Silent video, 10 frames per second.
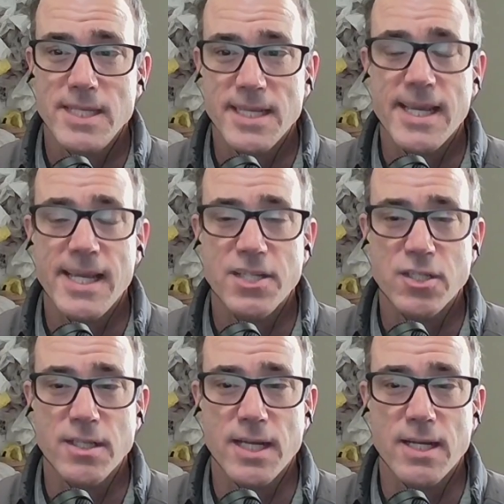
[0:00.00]

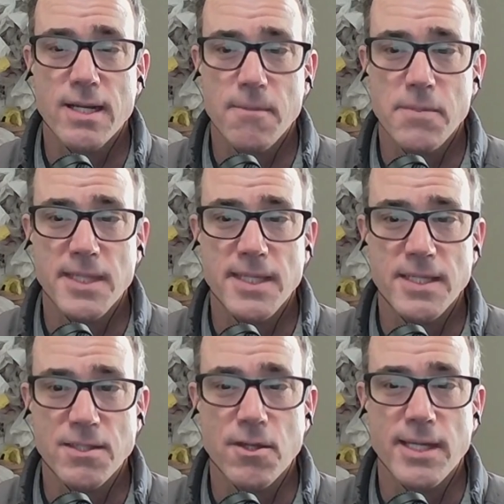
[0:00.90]
indication that a company
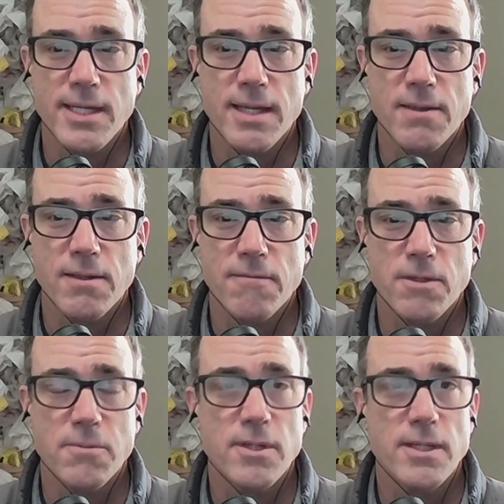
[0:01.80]
is looking at their
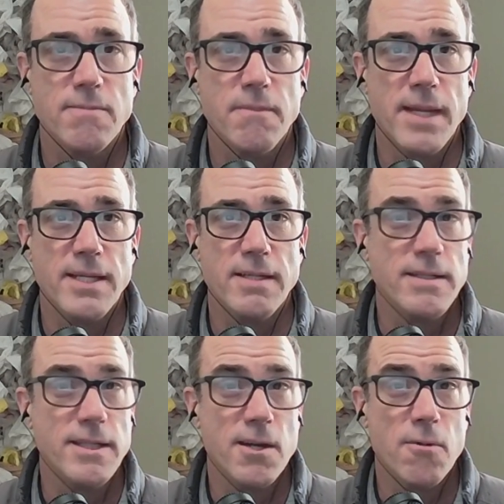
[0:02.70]
footprint,
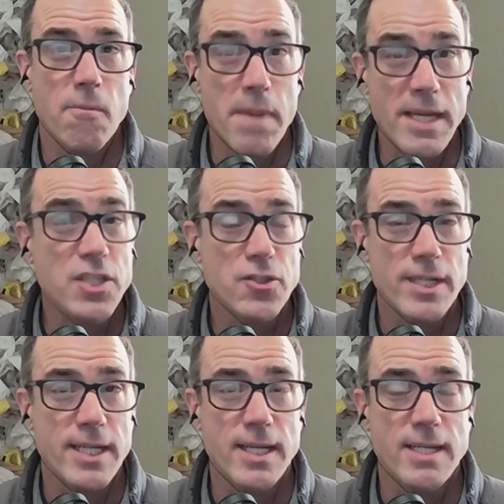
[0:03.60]

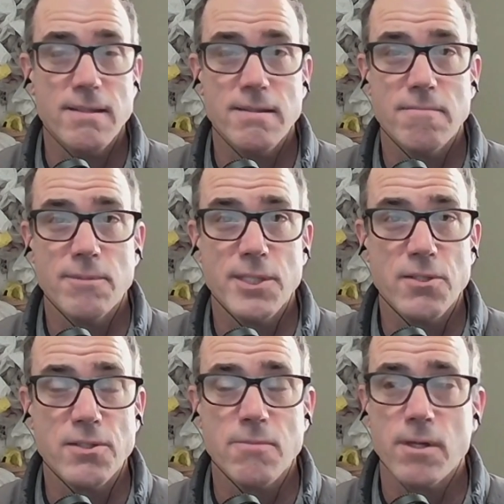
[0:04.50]
measuring it,
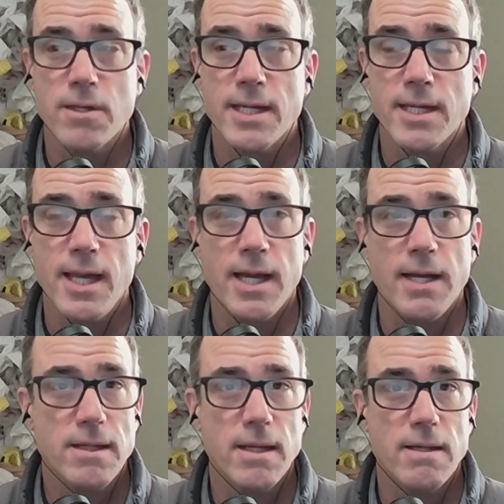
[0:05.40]
reducing what they
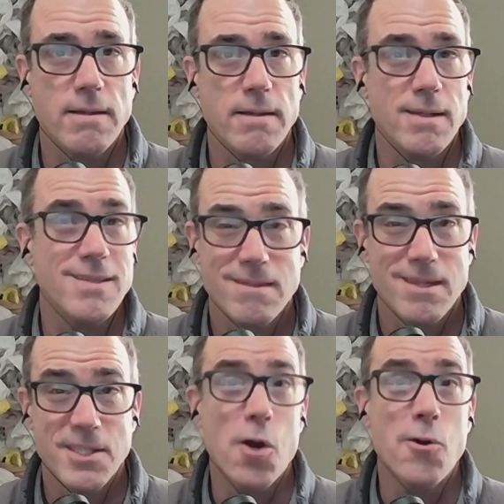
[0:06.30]
can, and then
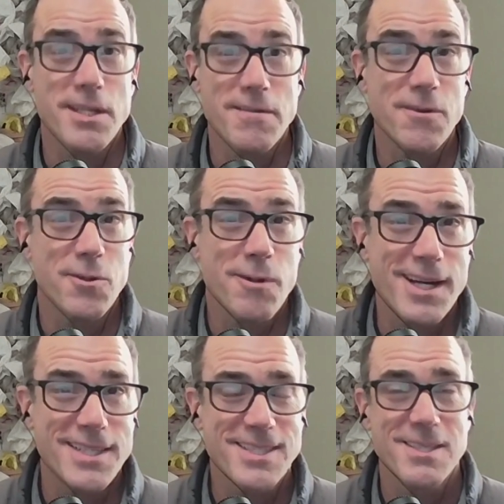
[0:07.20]
atoning for the
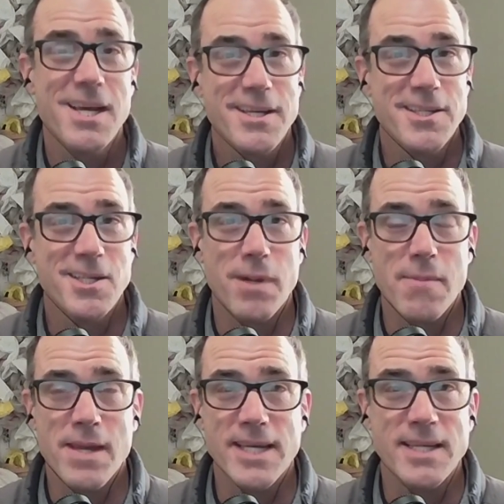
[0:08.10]
rest, by
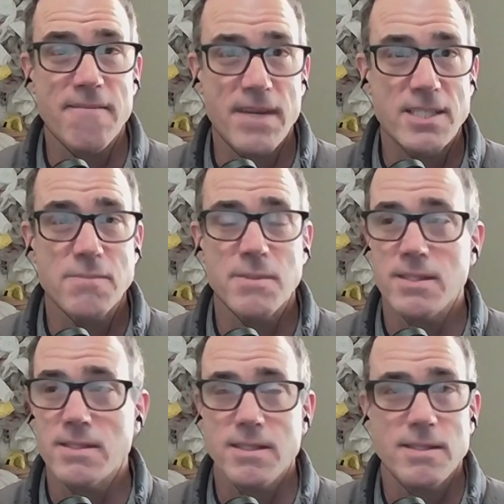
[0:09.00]
making
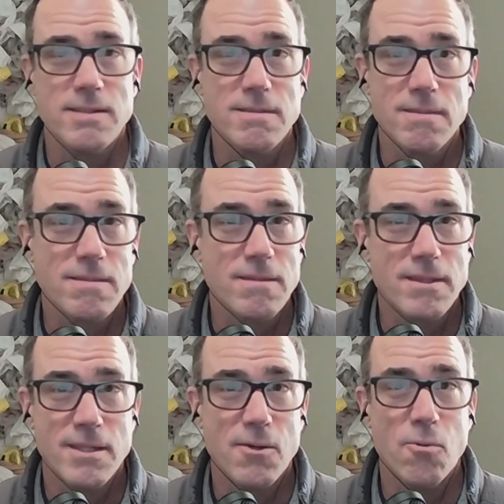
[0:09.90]
investments in,
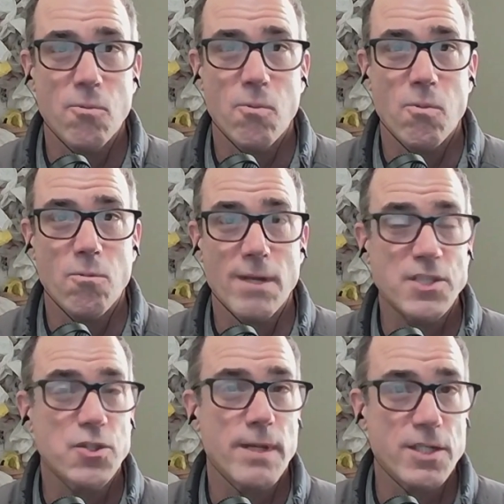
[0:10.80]

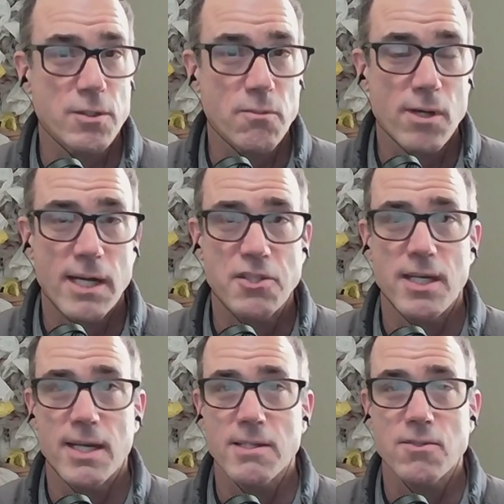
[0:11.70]
restoration
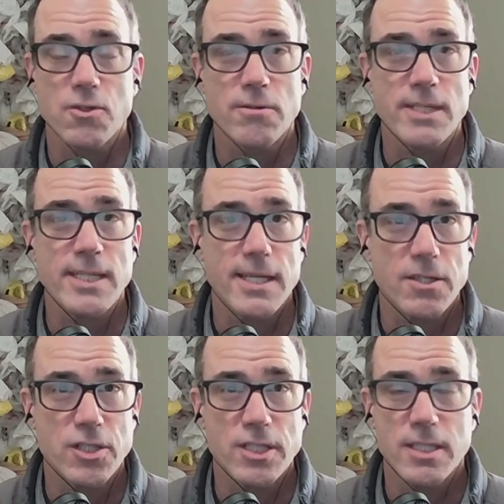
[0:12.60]
projects or green
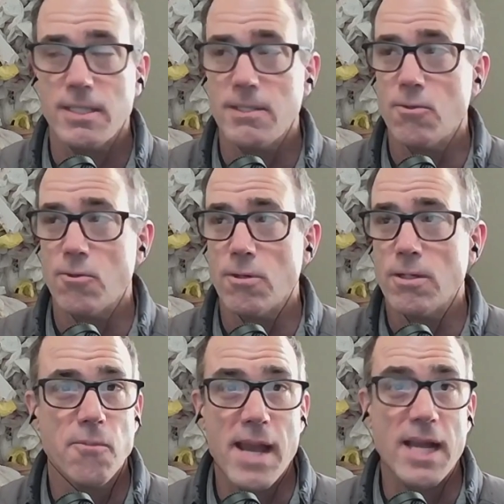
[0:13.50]
energy
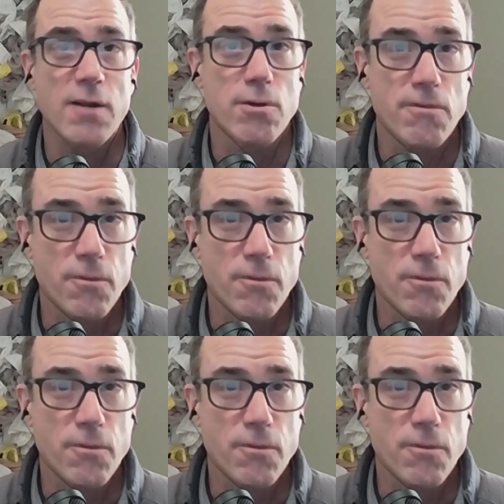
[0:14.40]
or mangrove